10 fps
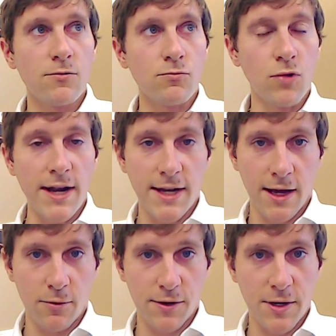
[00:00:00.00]
right
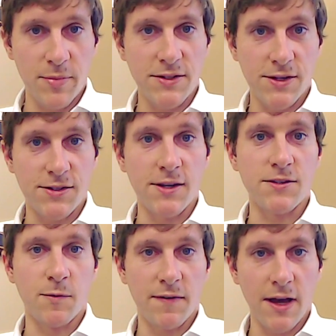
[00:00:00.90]
now we're in a busy
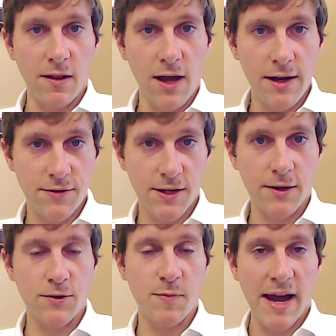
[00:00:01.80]
season. We've had a lot of
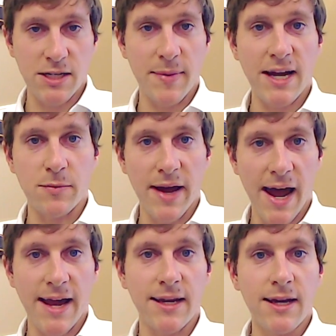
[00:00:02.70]
sales back to back to
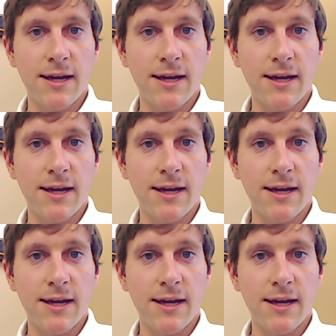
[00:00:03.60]
back,